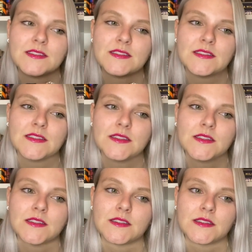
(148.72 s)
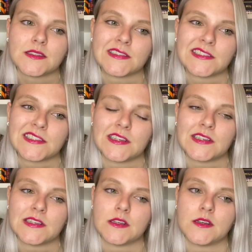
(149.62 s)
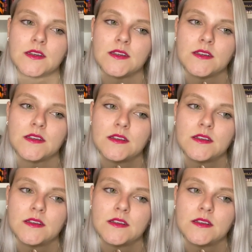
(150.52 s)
(no one is talking)